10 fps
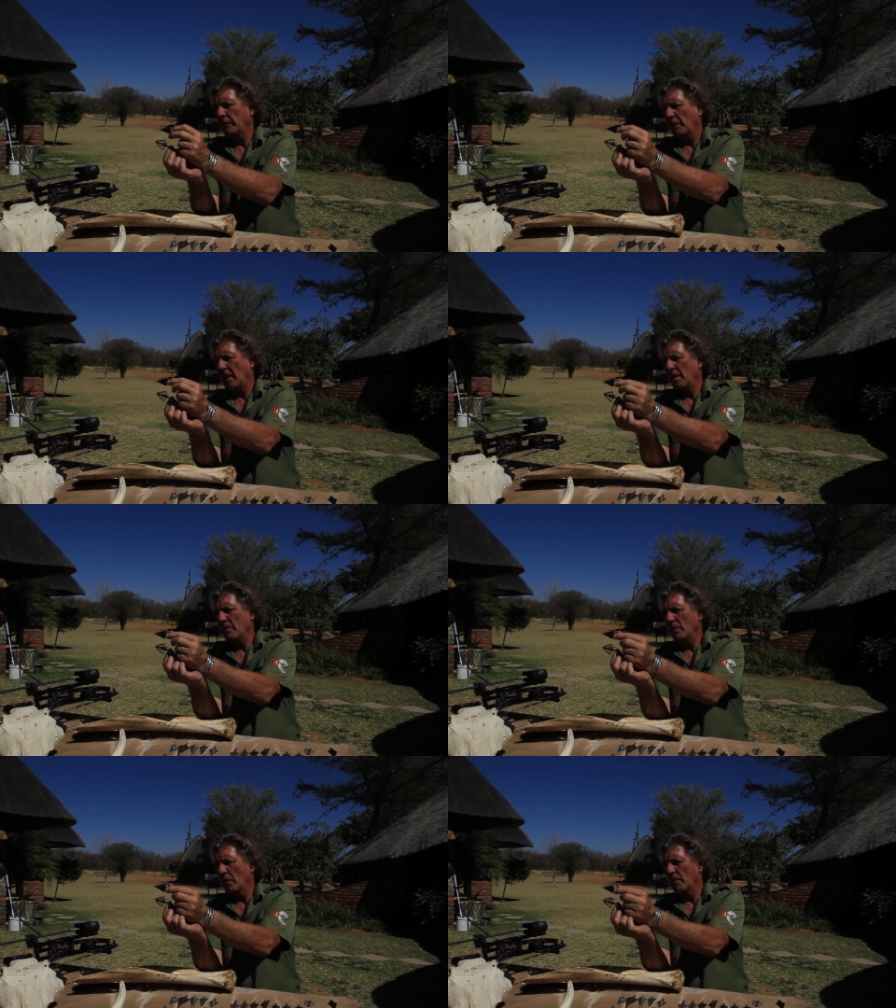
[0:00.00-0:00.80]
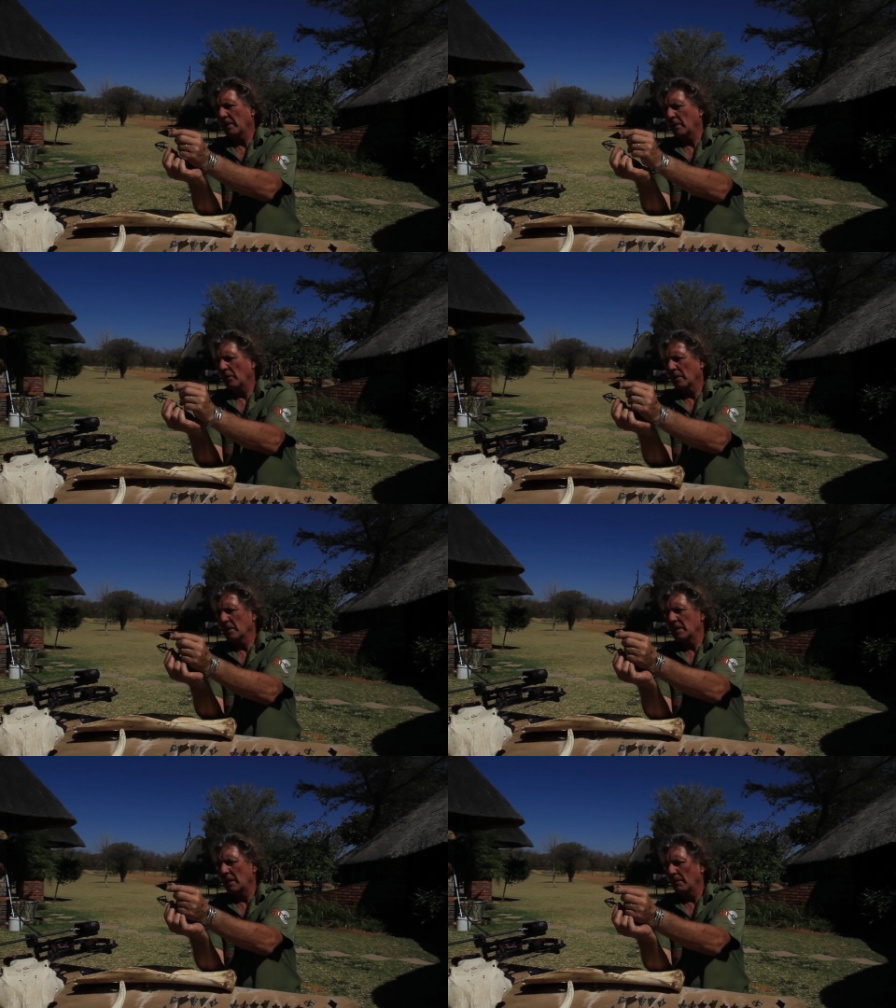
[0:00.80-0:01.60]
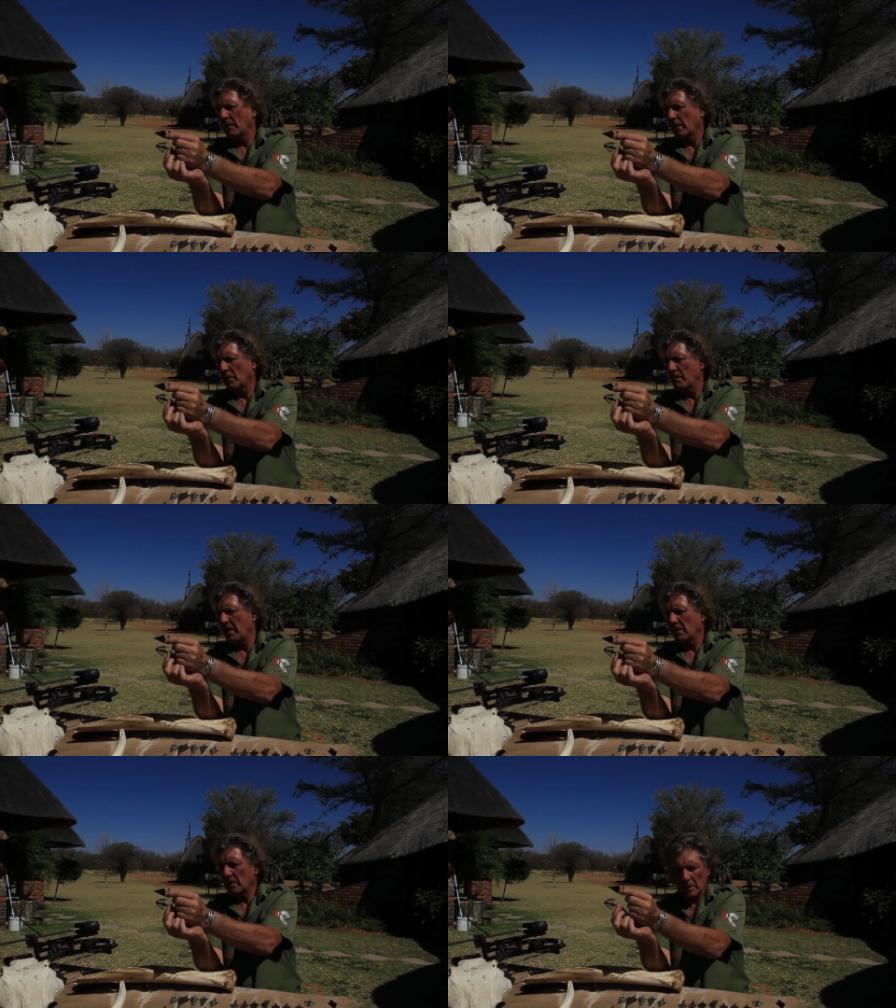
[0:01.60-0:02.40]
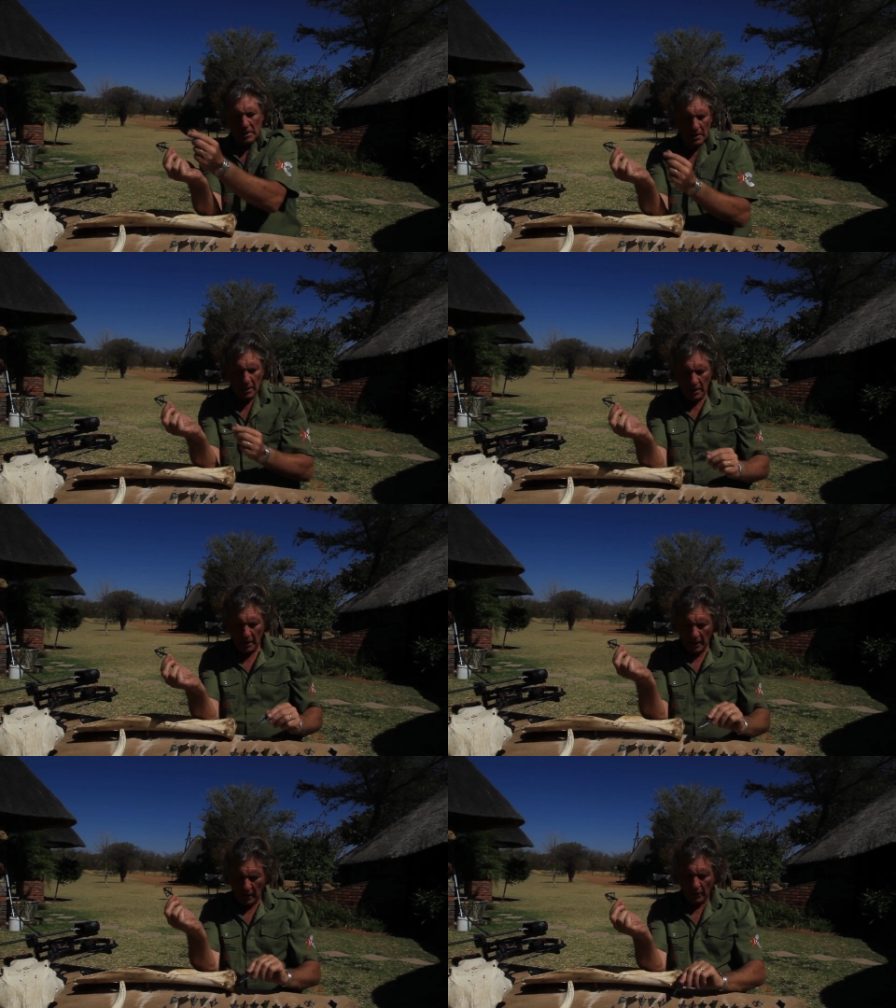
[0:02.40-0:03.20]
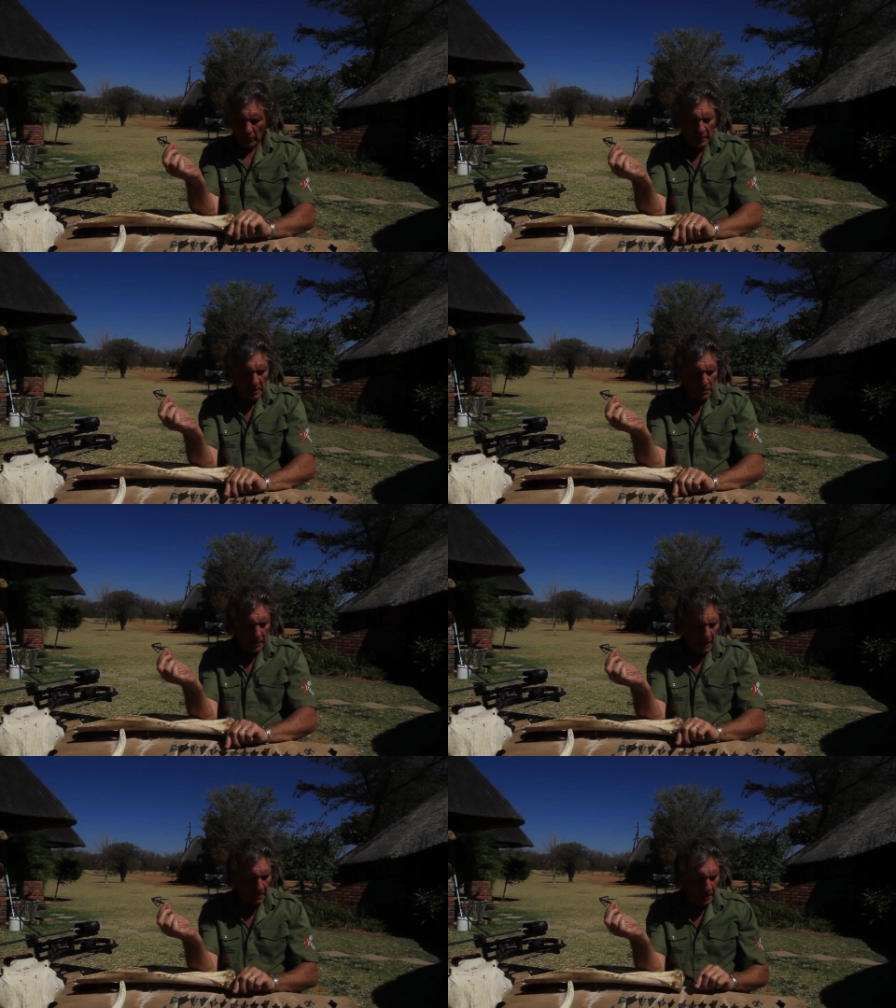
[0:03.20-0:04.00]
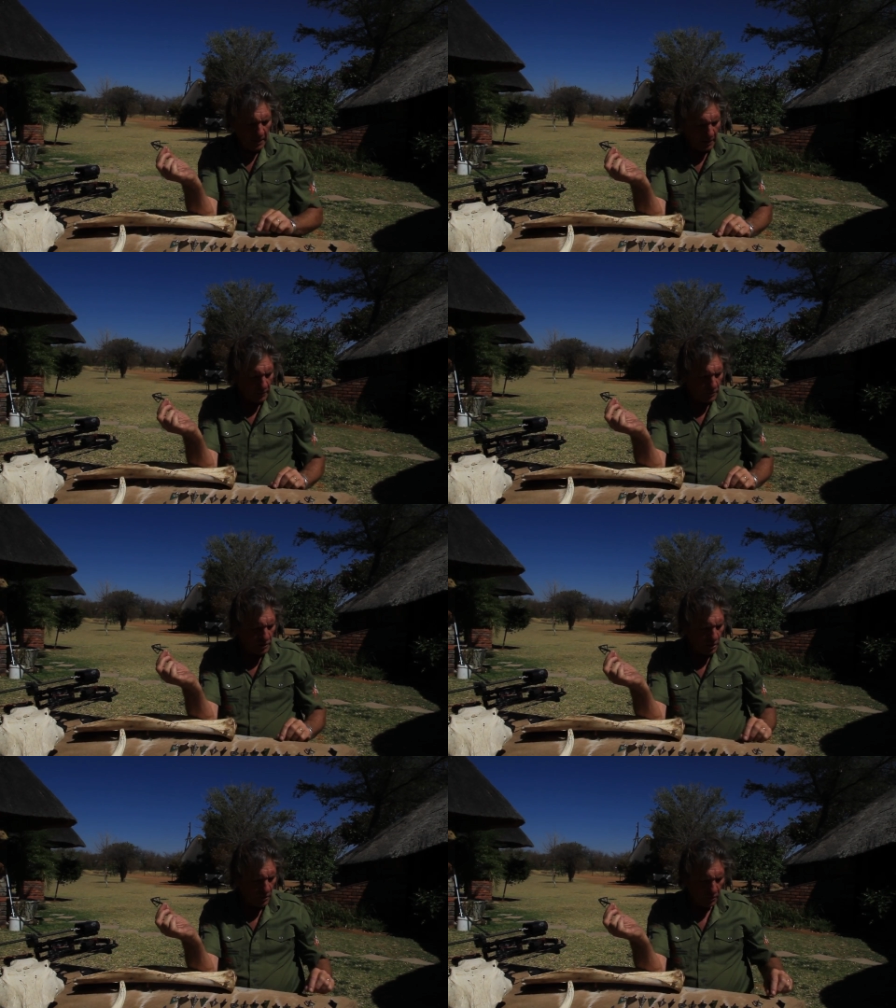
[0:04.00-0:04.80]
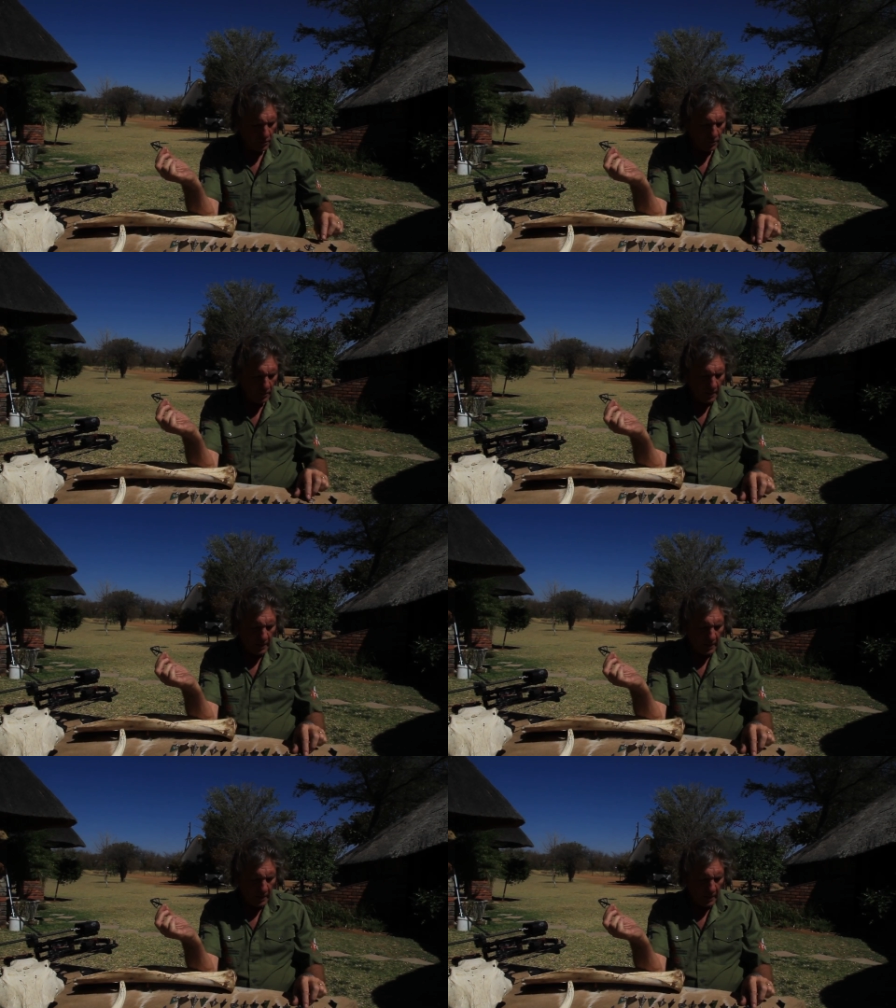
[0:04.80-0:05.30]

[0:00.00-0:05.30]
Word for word: flame, but you can see by comparison, I hold this one up to show you